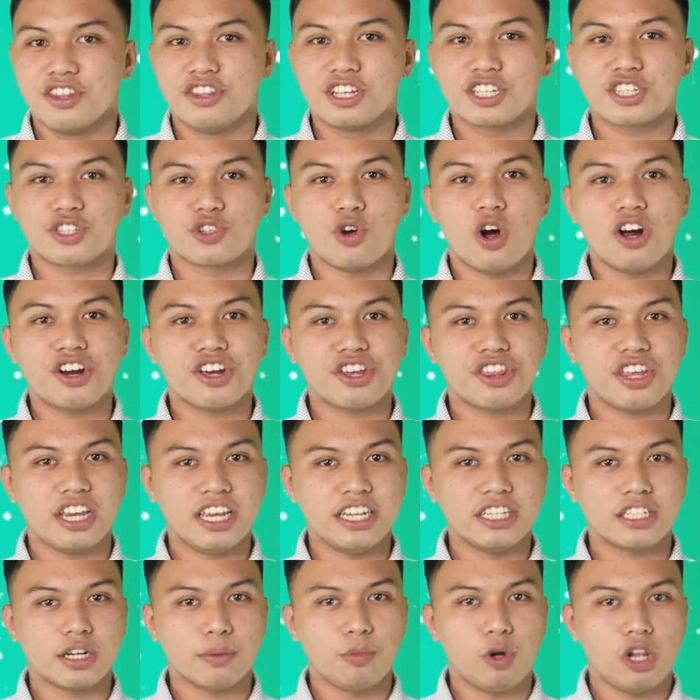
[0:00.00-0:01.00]
the stronger the
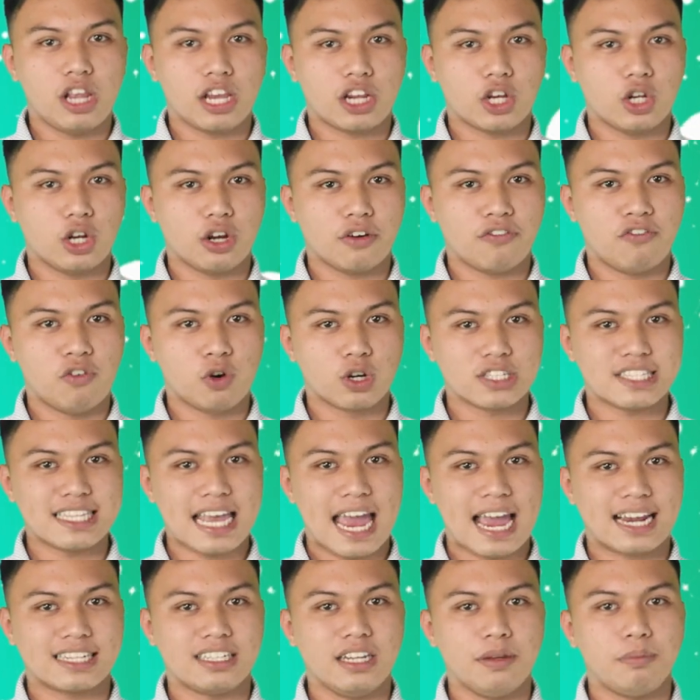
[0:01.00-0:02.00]
intermolecular force
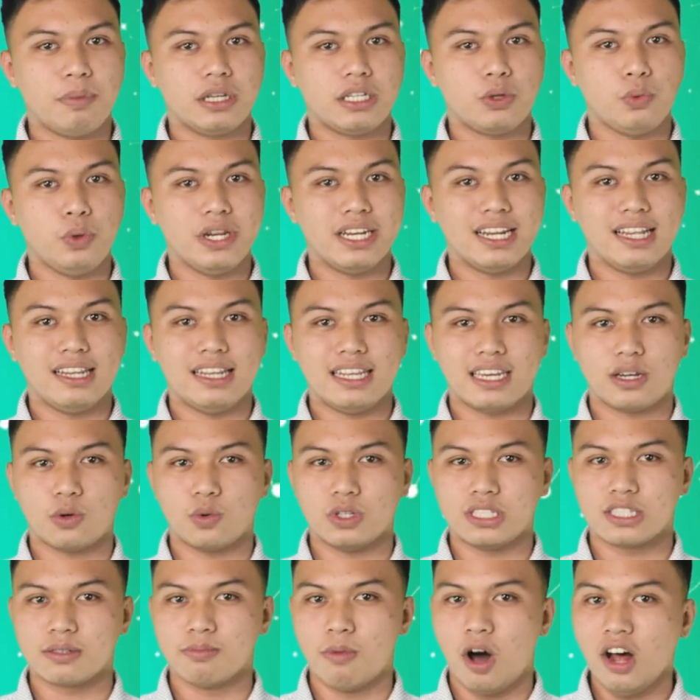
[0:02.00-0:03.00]
acting between a
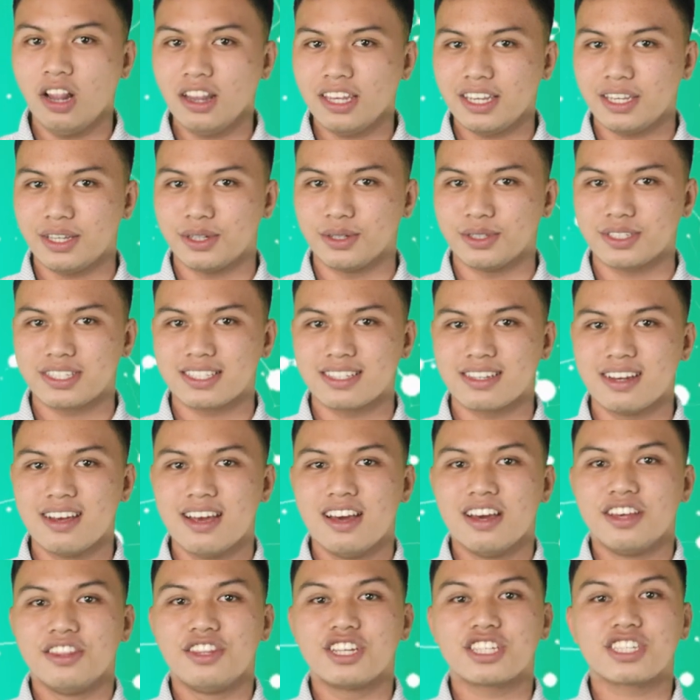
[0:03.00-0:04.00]
liquid's molecules,
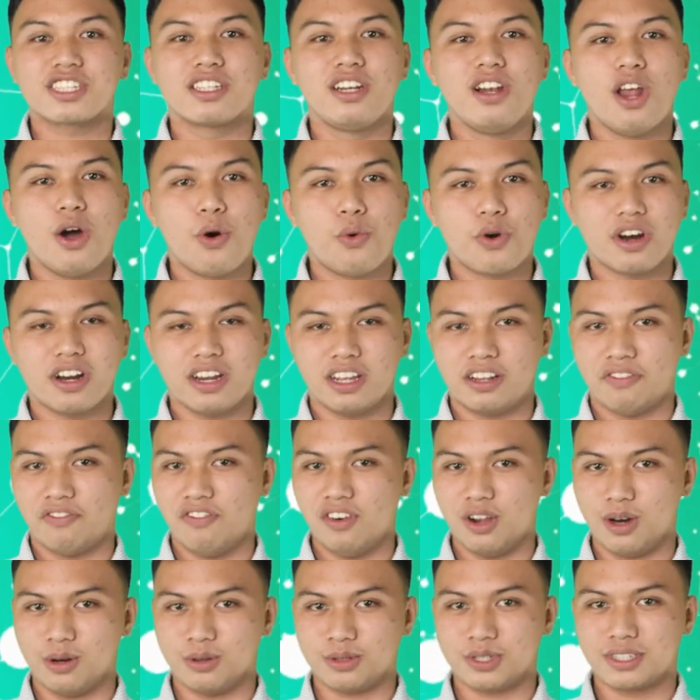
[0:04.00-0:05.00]
the slower it
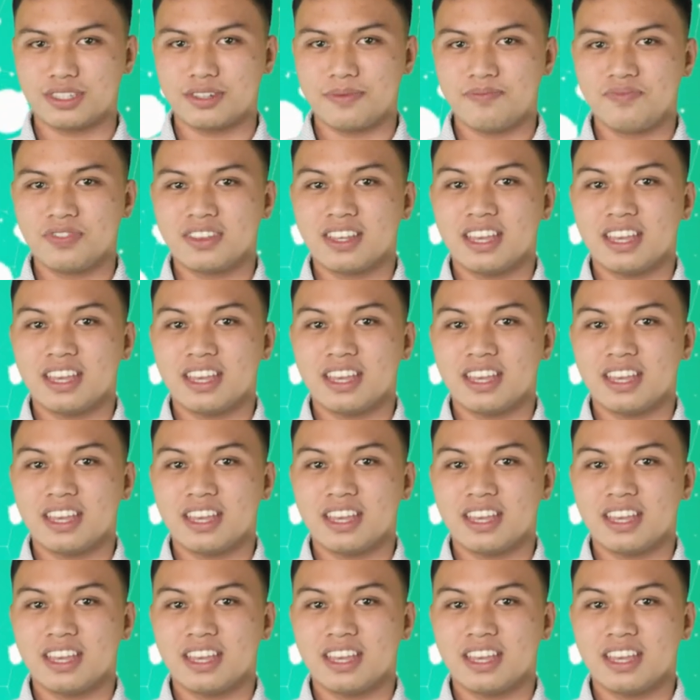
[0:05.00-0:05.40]
flows.